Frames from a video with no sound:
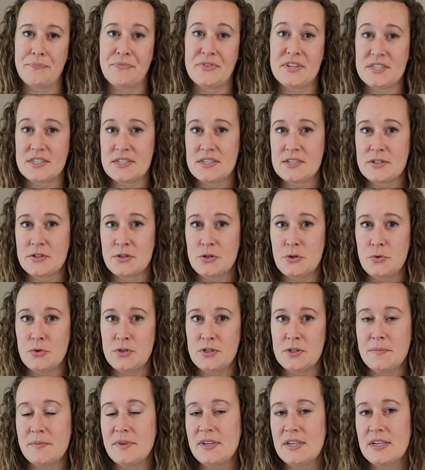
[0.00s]
This is new
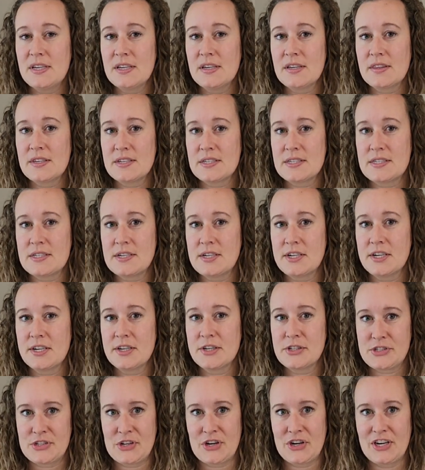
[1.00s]
to me this
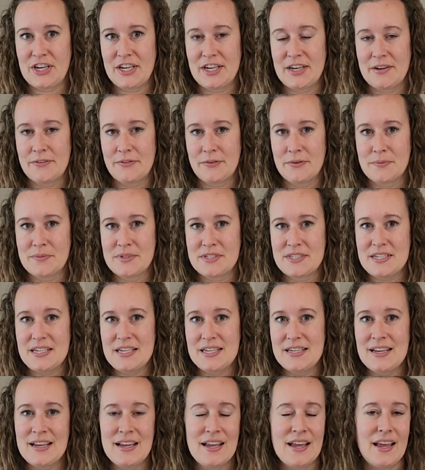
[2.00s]
year, starting it from
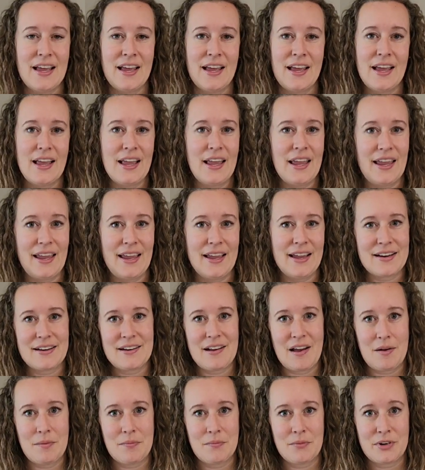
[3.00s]
seed,
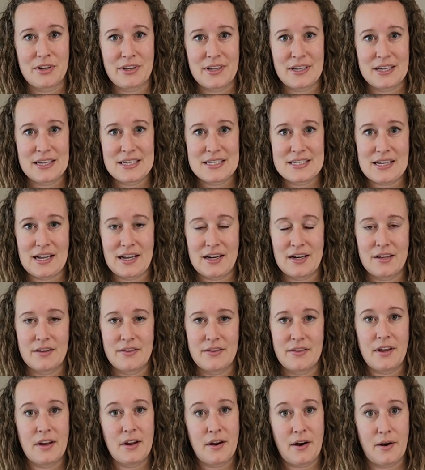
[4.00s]
and I'm really
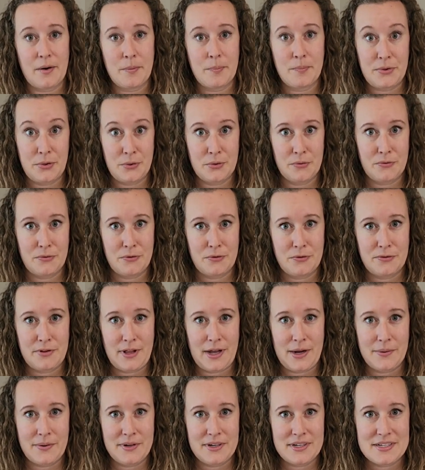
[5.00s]
excited. They are beautiful
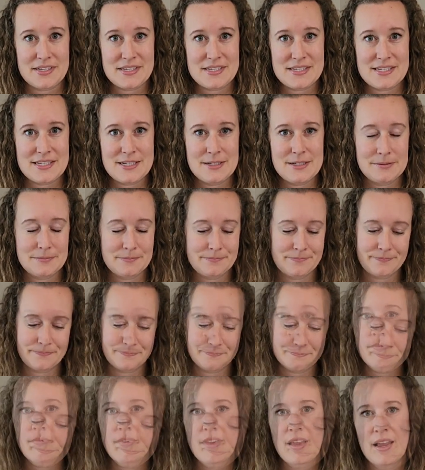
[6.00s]
flowers.
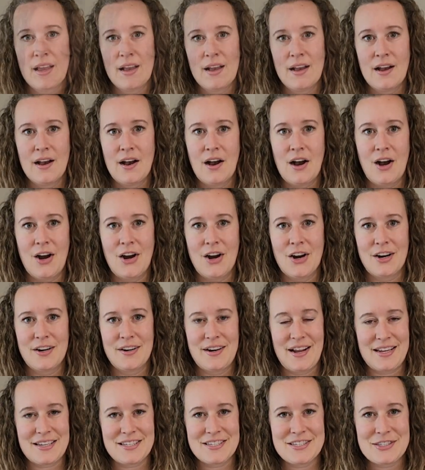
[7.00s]
Our
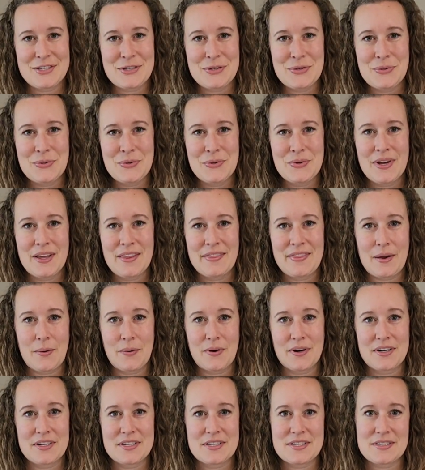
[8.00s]
next two that
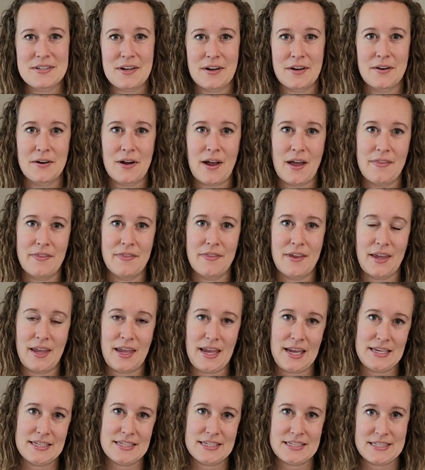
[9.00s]
we're going to start on the
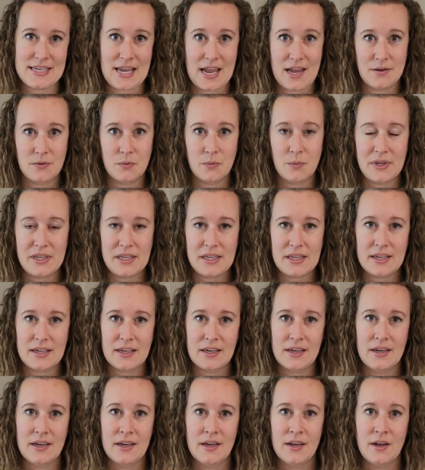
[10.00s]
8 to 10
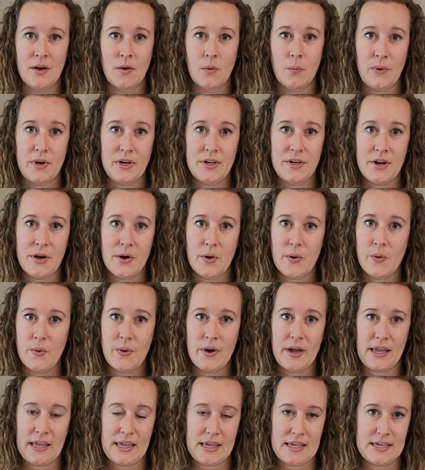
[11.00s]
week
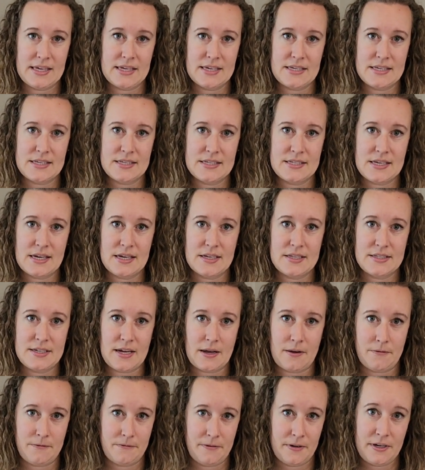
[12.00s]
window is
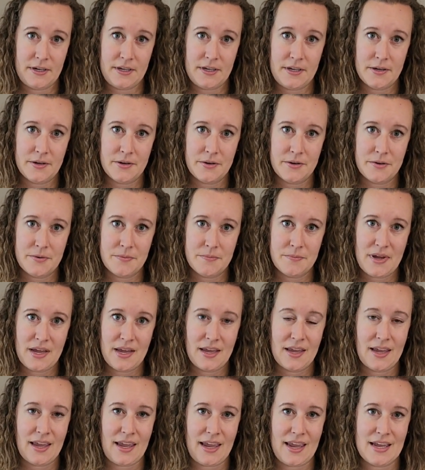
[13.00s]
delphinium
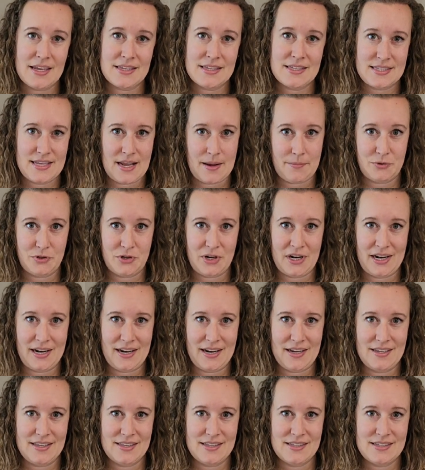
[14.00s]
and
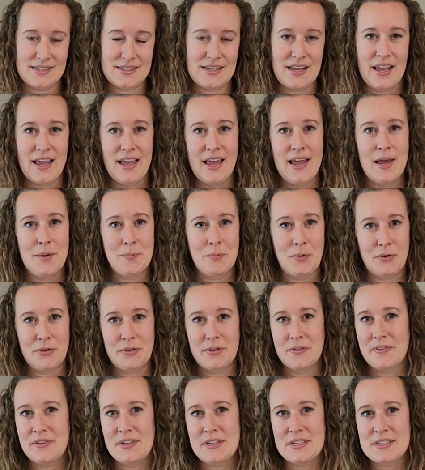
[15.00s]
snapdragons. And
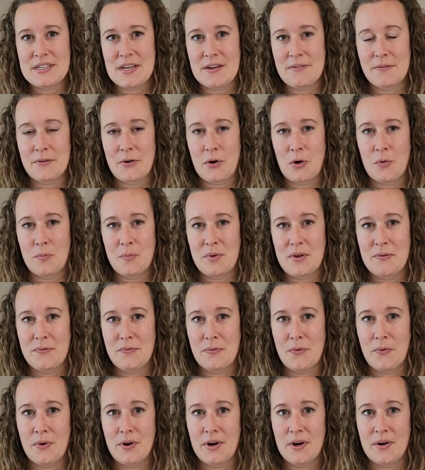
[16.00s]
both of these I've grown
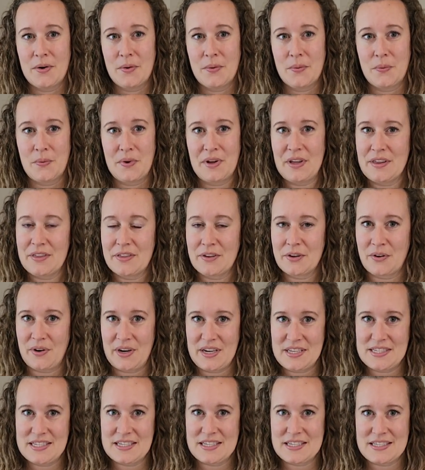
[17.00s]
before with
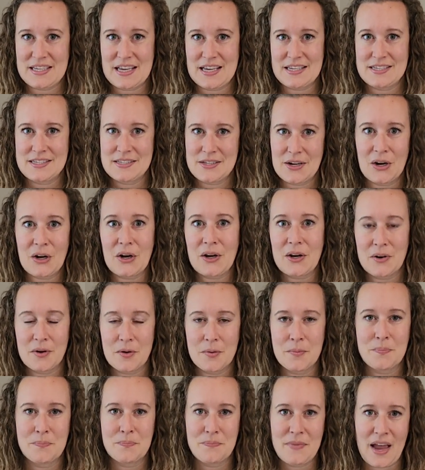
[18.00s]
great success starting
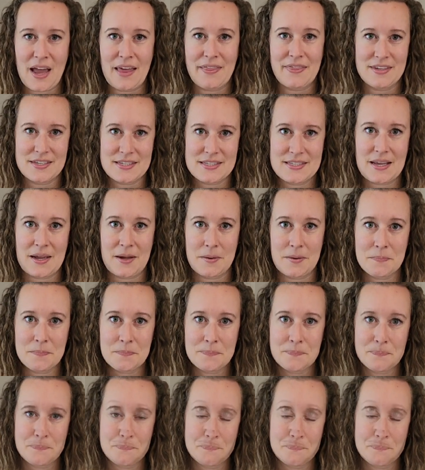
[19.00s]
them at this time.